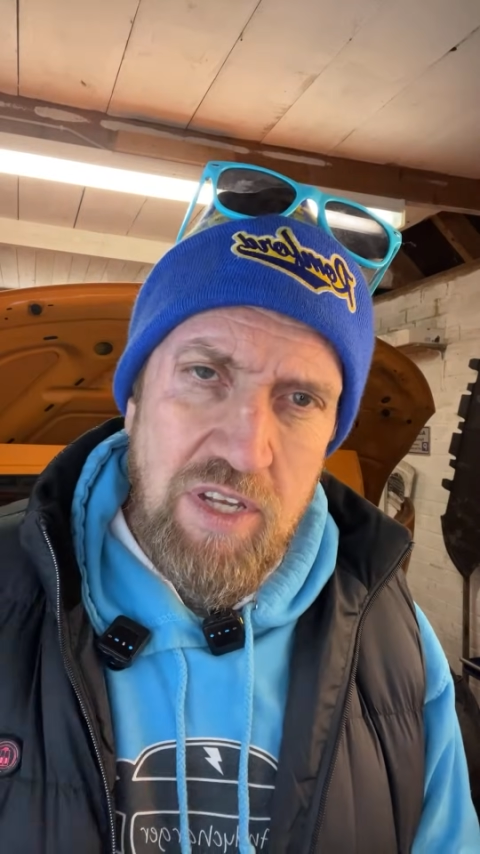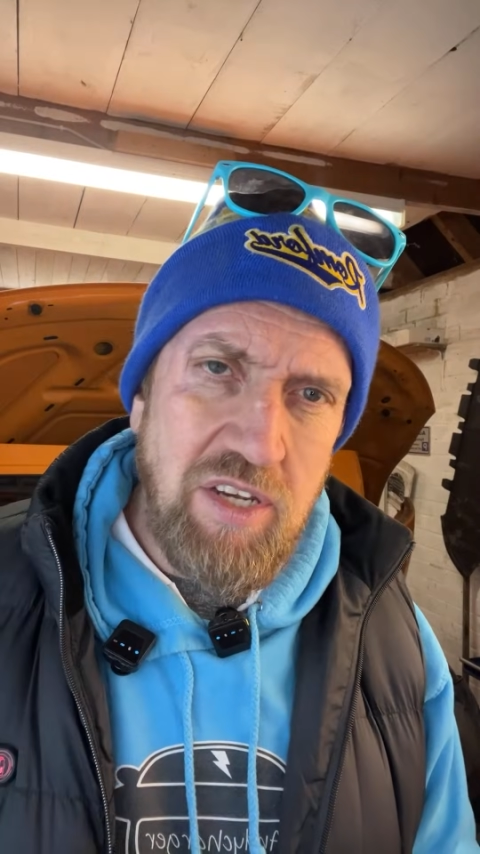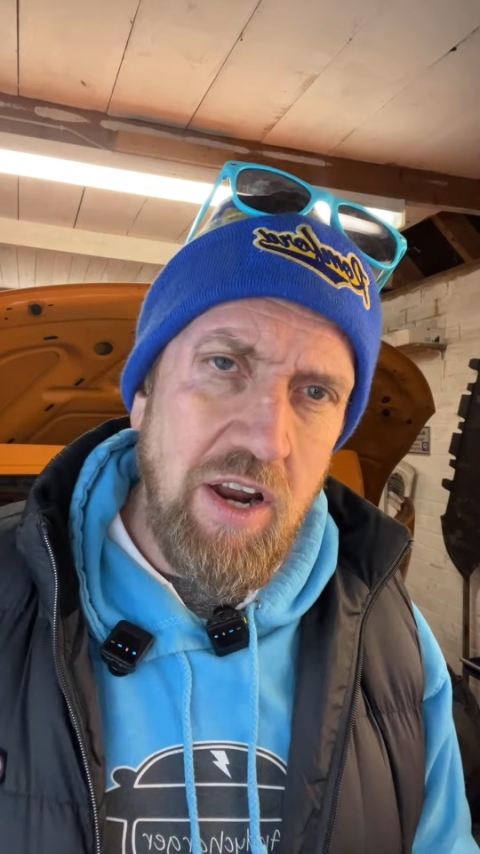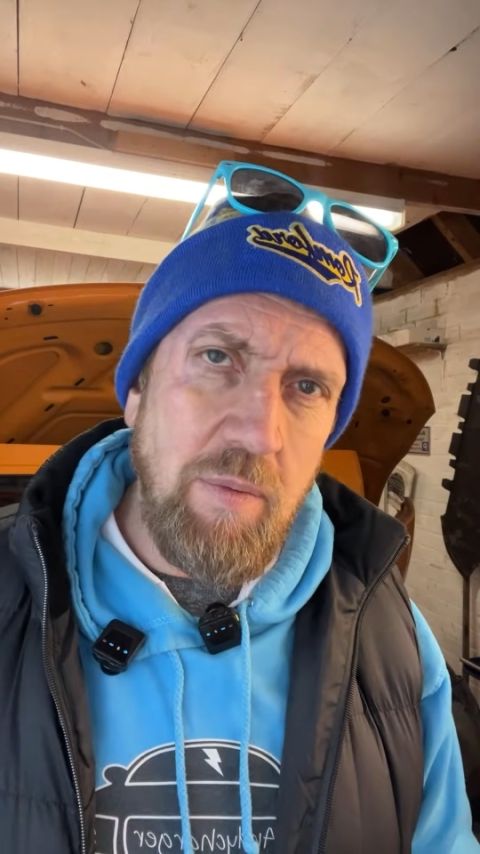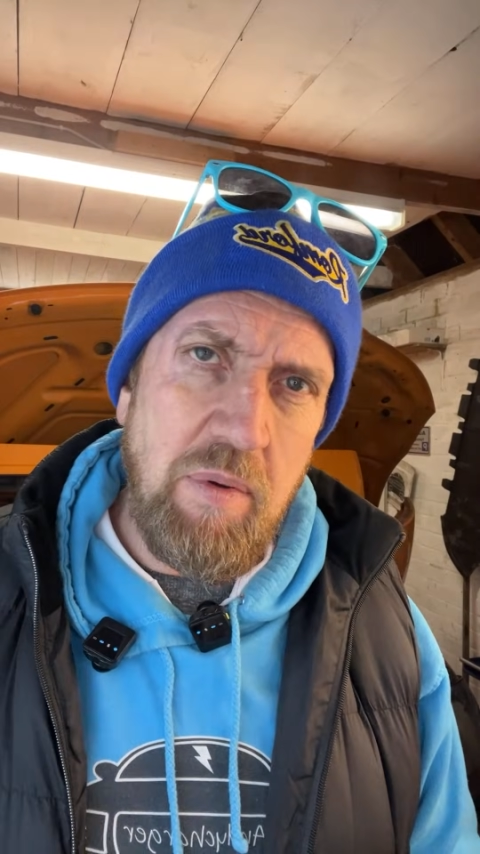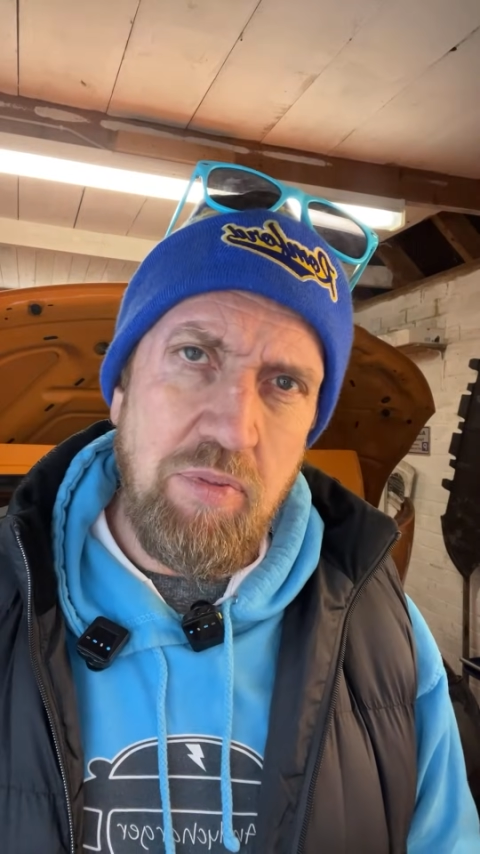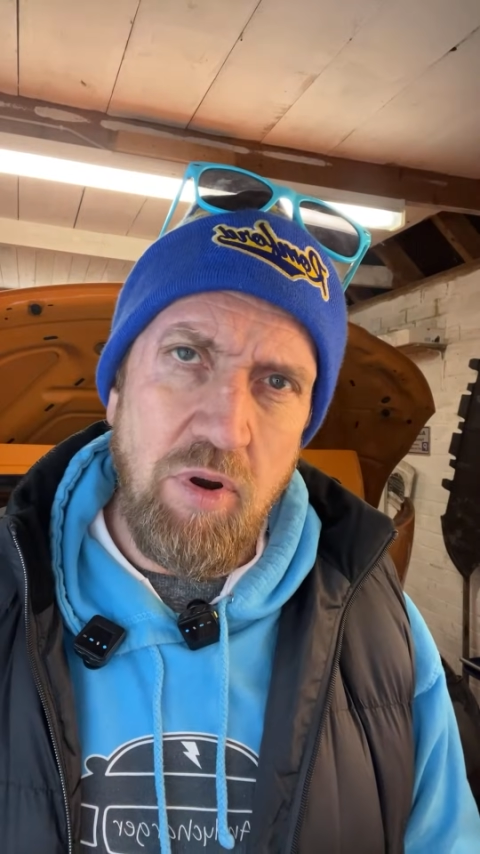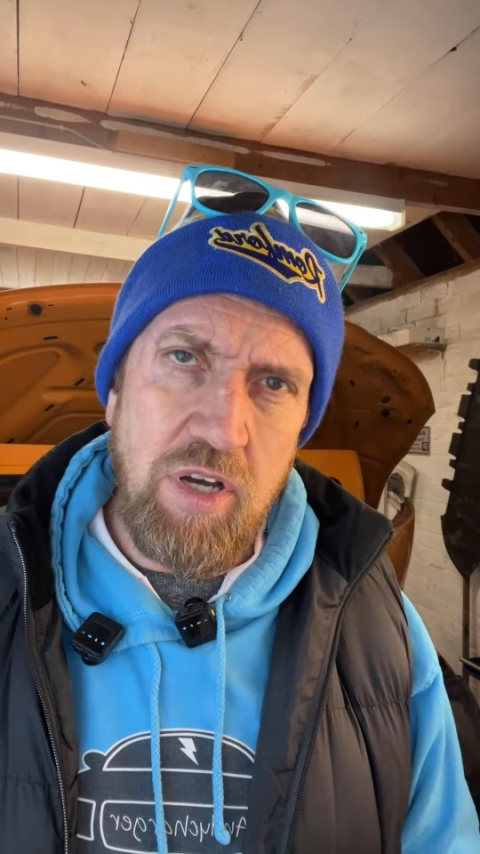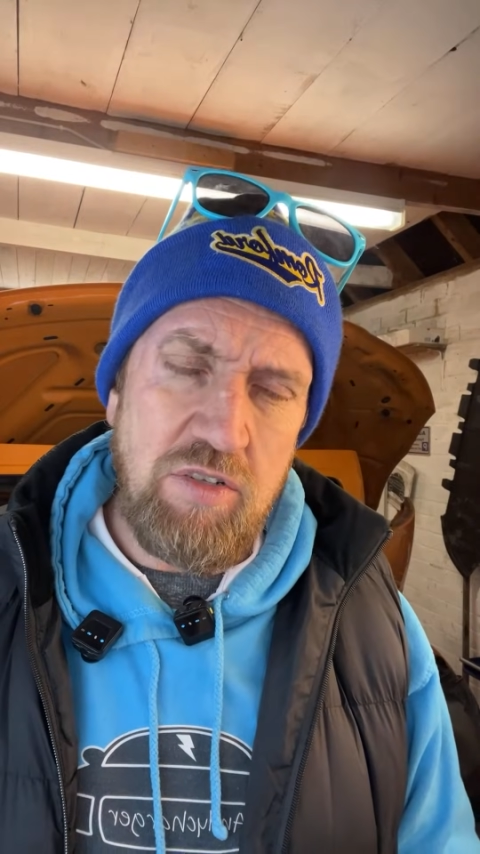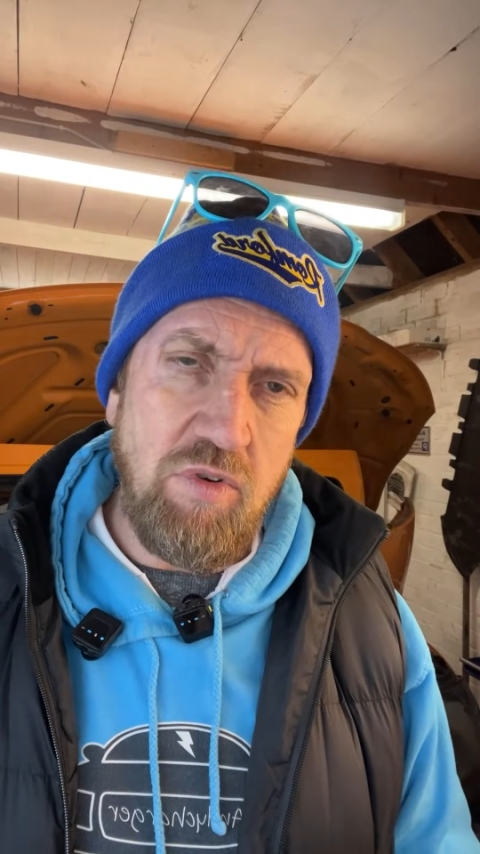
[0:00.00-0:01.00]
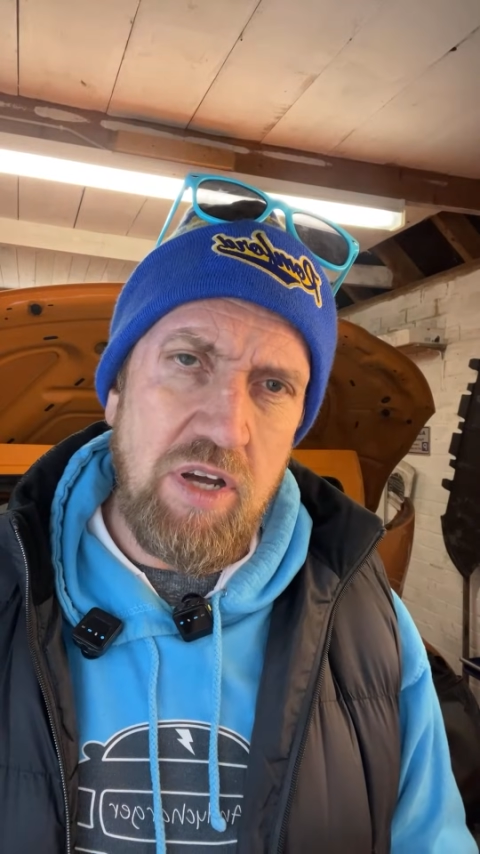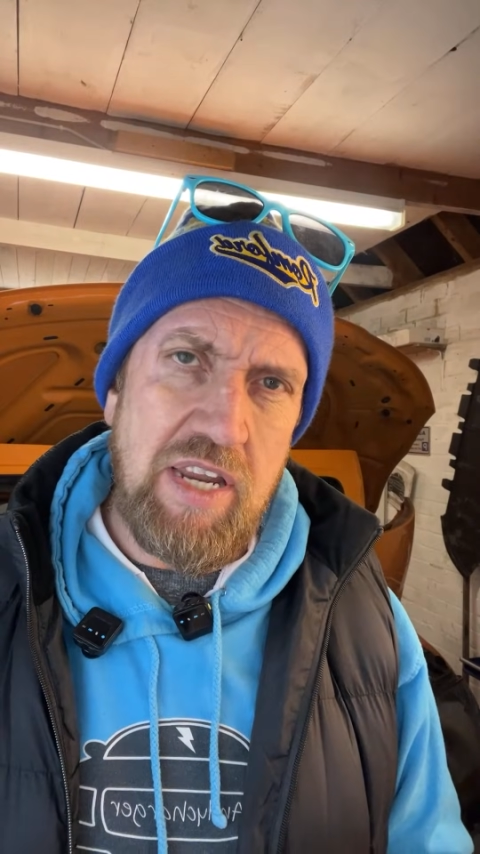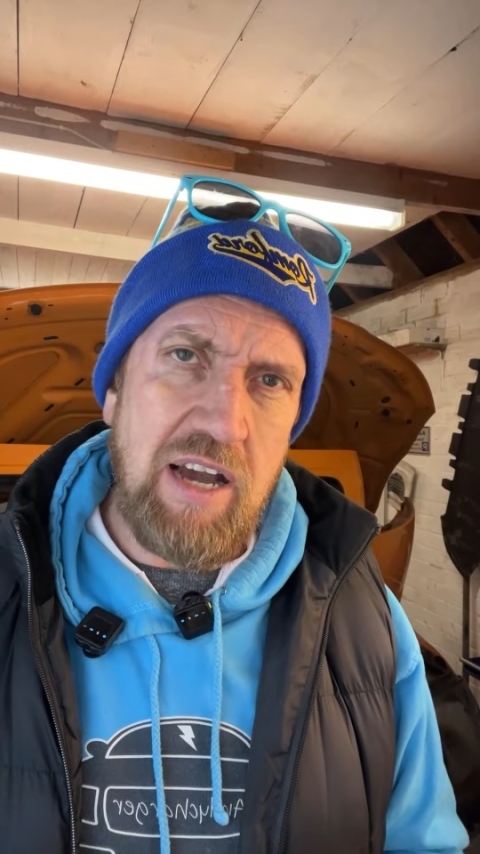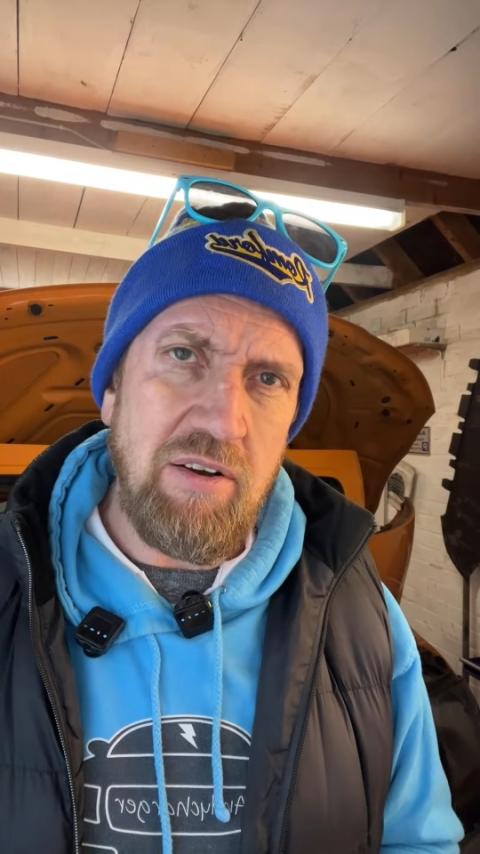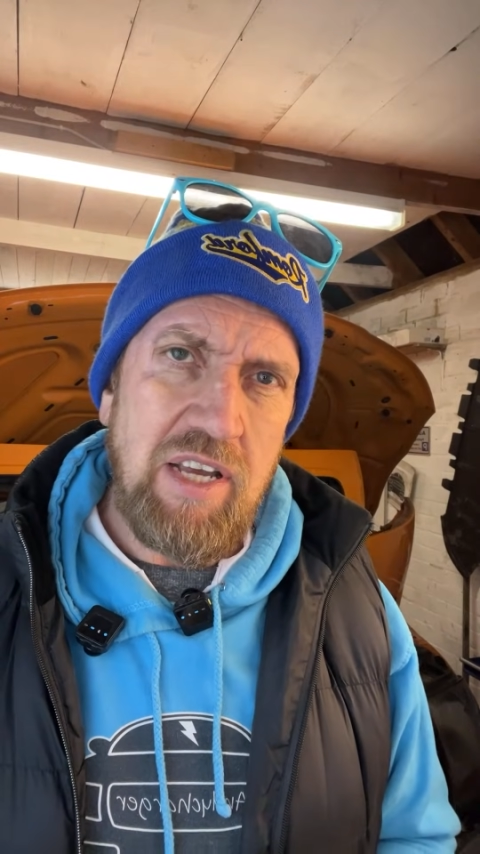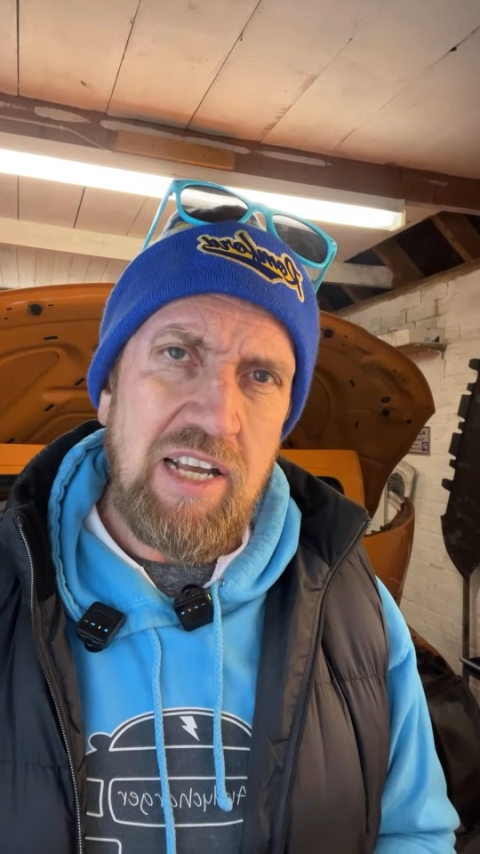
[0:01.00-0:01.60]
going up in price right now.